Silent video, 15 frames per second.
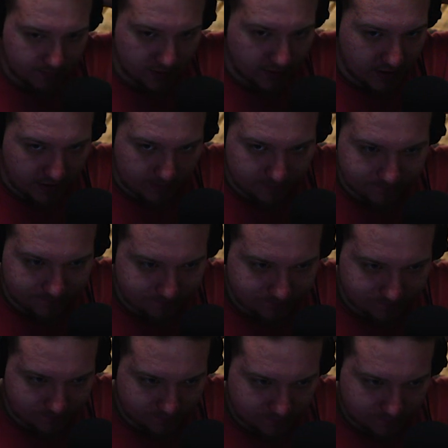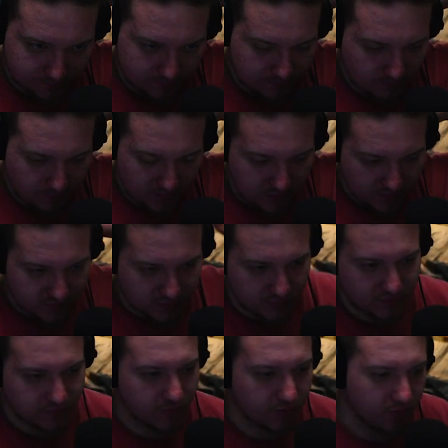Okay. So this
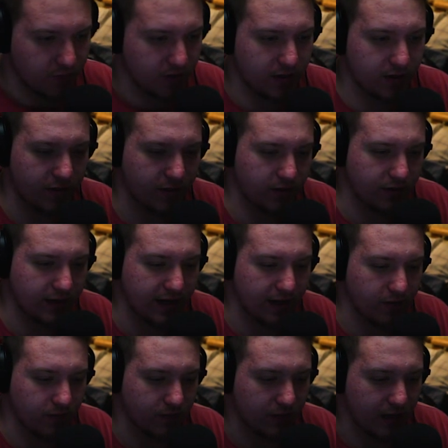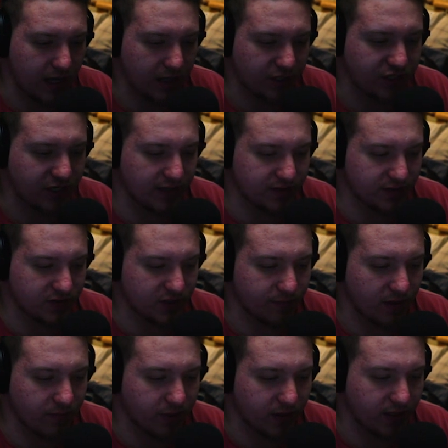photo here, now I shot this on
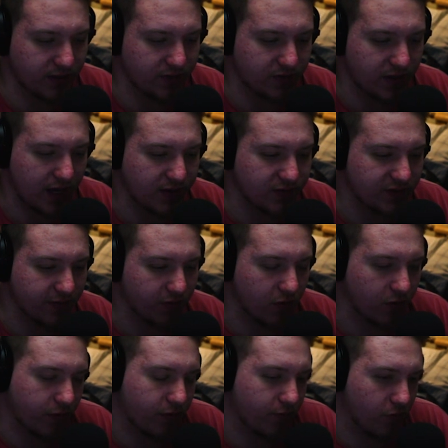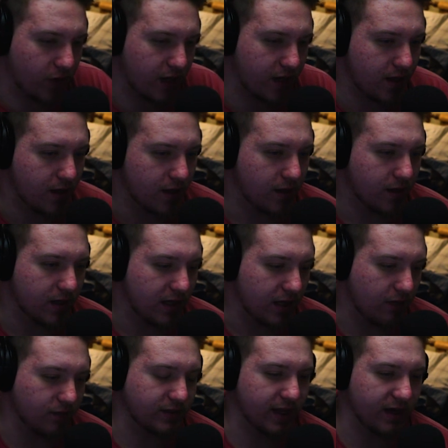my buddy's A7R III. It
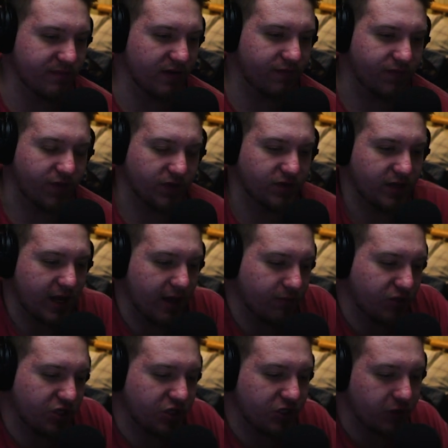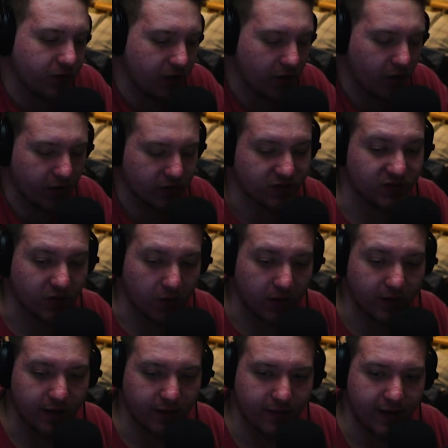was kind of my first time shooting on a Sony
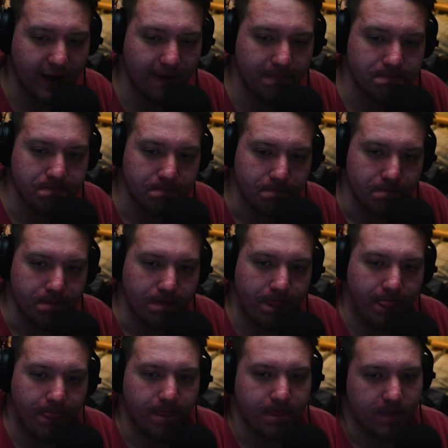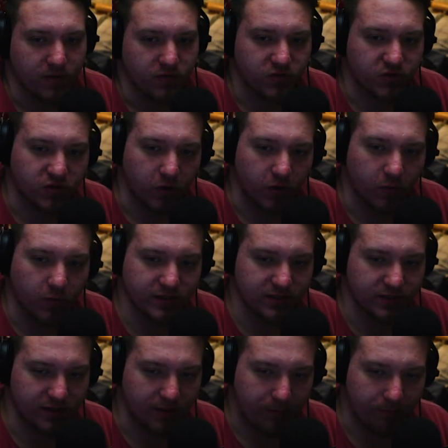like that. So it
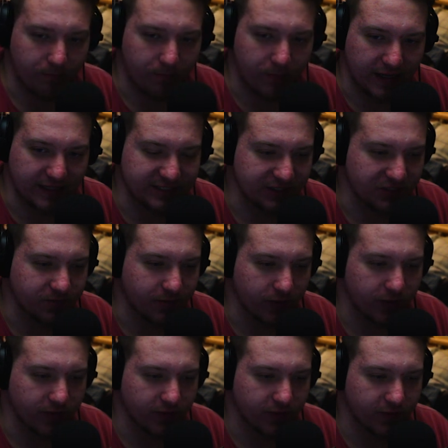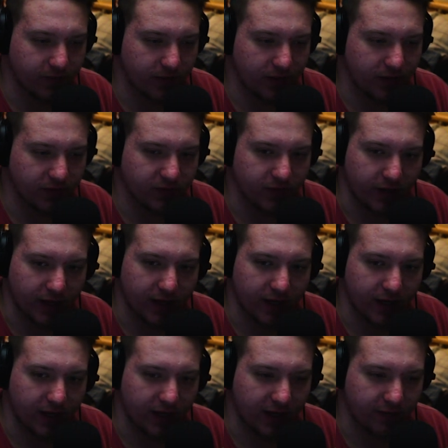wasn't the best experience for me. So I kind
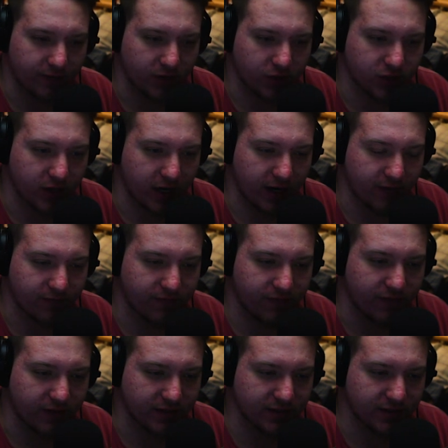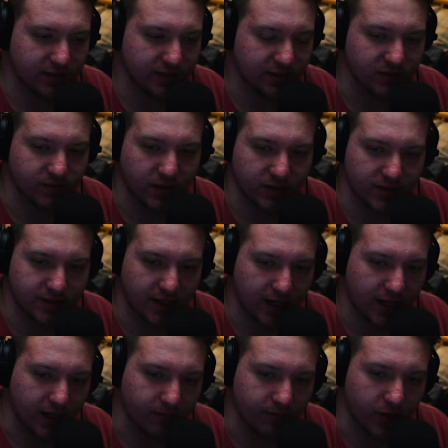of have to try and fix this as much as I
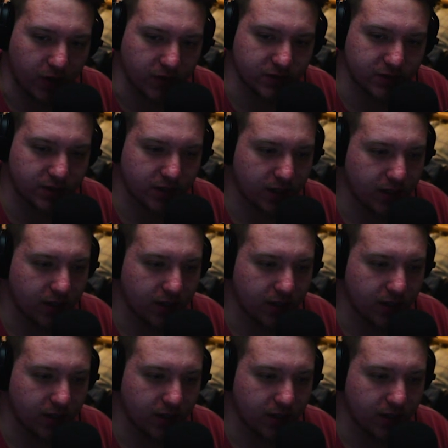can in post.